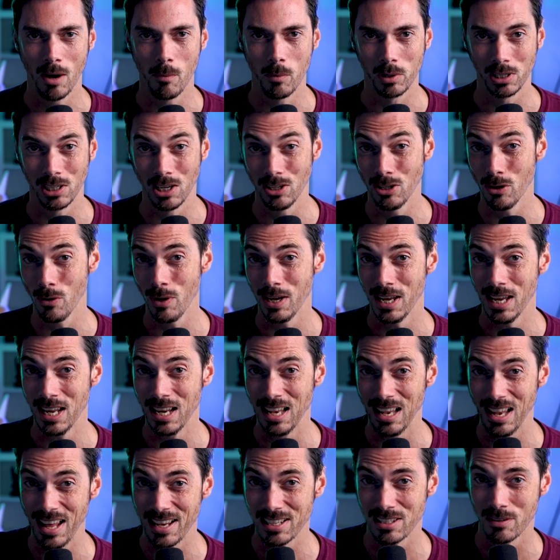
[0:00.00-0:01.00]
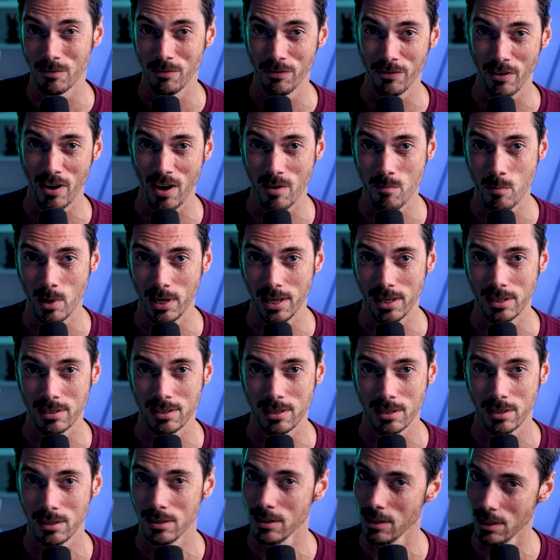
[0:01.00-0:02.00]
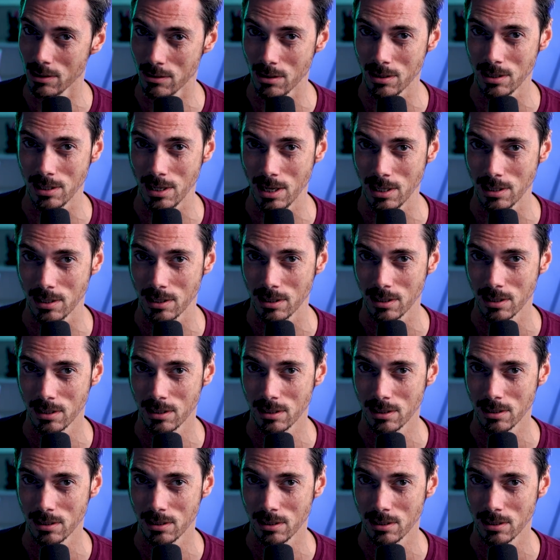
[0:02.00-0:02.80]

and we're going to do it in less than 5 minutes. Interested?